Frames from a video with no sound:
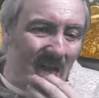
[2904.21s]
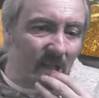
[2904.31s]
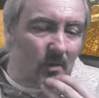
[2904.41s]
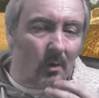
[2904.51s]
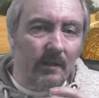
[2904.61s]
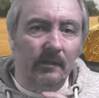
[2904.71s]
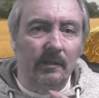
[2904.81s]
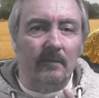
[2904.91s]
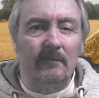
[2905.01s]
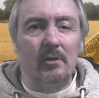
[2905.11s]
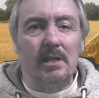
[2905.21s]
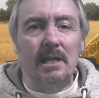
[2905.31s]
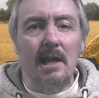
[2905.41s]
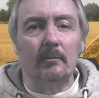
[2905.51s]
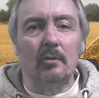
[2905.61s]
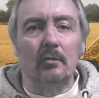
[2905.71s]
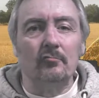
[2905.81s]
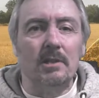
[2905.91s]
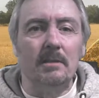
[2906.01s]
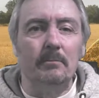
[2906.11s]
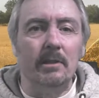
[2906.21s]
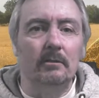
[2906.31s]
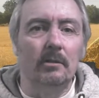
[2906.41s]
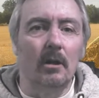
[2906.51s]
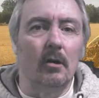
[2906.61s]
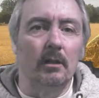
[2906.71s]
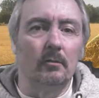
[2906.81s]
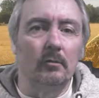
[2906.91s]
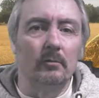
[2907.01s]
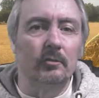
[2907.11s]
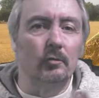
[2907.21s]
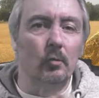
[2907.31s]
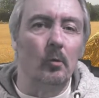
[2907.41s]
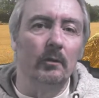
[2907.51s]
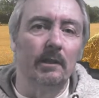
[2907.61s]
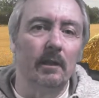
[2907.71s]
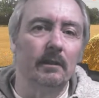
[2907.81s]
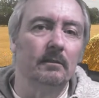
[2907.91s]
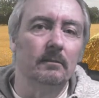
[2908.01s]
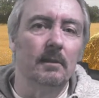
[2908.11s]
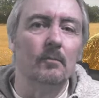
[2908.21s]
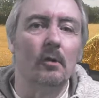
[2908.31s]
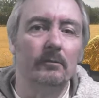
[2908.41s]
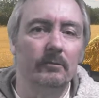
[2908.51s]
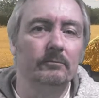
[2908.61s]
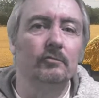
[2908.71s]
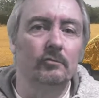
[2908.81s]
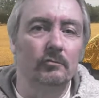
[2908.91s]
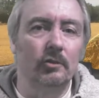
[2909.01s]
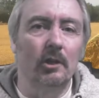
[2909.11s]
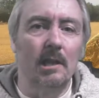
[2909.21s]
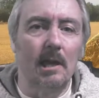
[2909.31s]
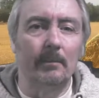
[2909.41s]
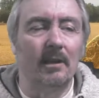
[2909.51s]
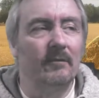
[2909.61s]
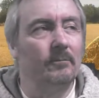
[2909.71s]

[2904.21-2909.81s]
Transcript: Not unless there's something freaky happened, not a really big tide or storm or something, then it might have churned it up enough.